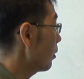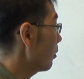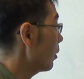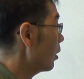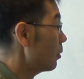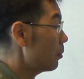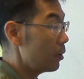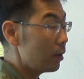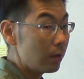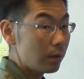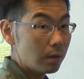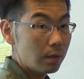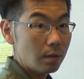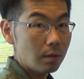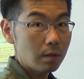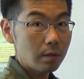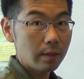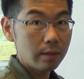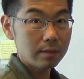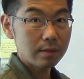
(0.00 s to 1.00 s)

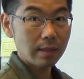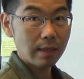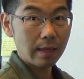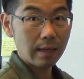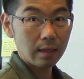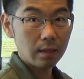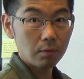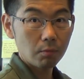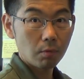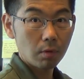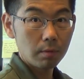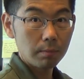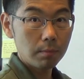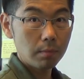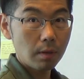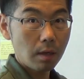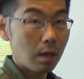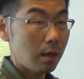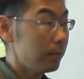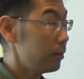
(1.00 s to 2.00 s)
maybe let's add one
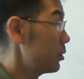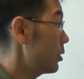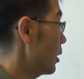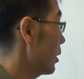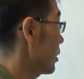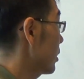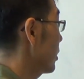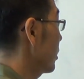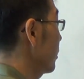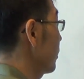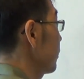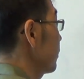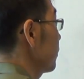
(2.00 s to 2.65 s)
more object.